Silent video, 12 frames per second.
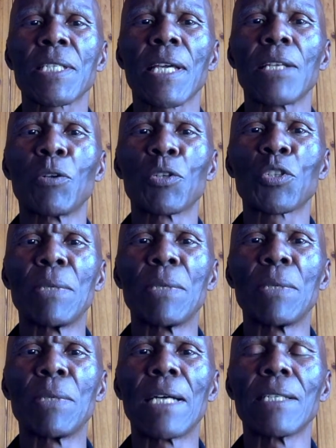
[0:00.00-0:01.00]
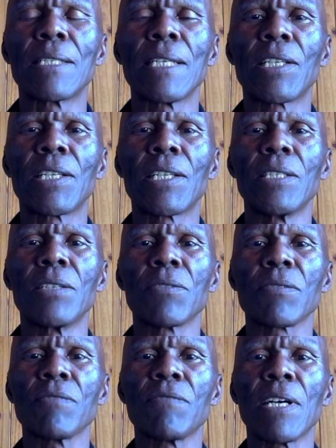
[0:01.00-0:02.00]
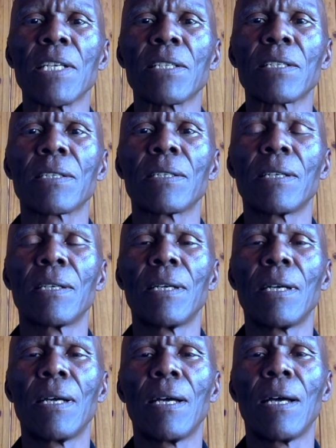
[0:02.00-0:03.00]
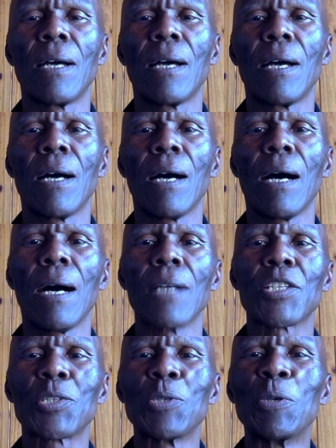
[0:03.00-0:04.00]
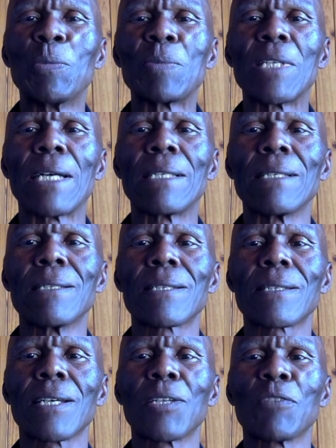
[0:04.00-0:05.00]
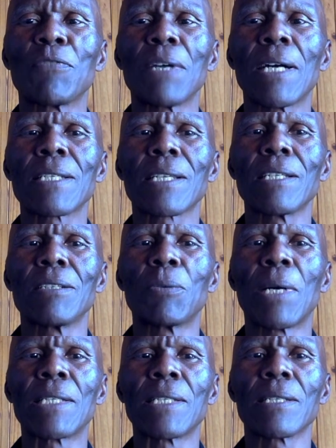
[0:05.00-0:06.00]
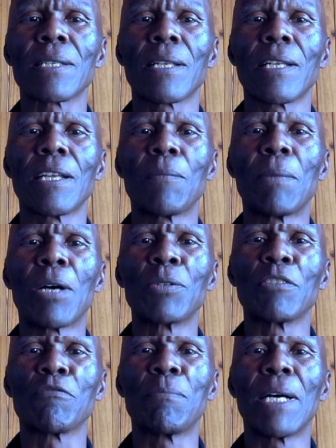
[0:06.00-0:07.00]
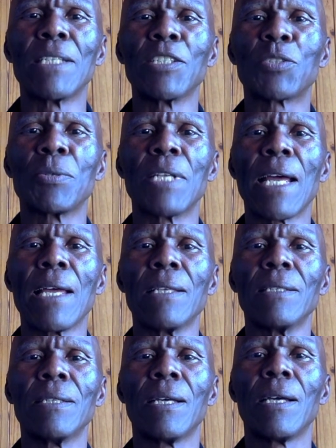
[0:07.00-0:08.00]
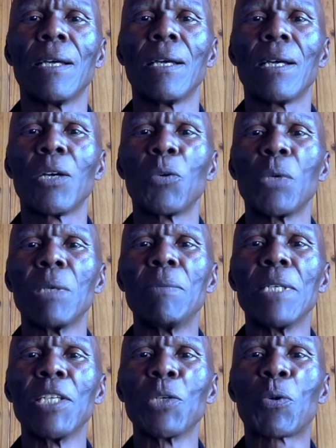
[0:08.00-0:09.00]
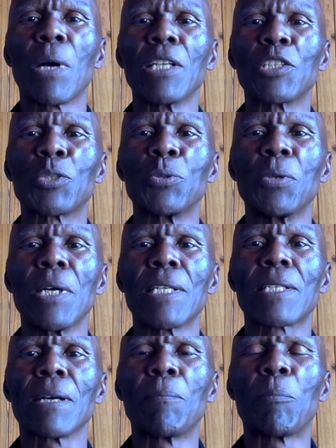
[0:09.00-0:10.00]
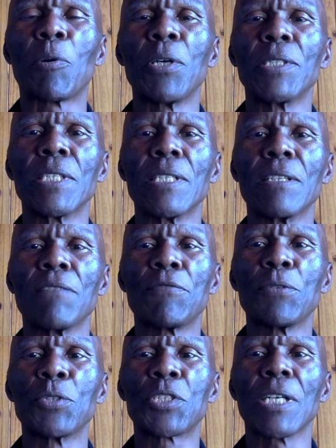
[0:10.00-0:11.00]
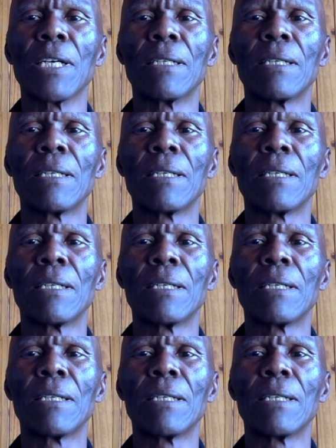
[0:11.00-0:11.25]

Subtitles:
can also be undertaken in reverse. Assume that instead of asking what a certain amount of money today will be equal to at some point in the future,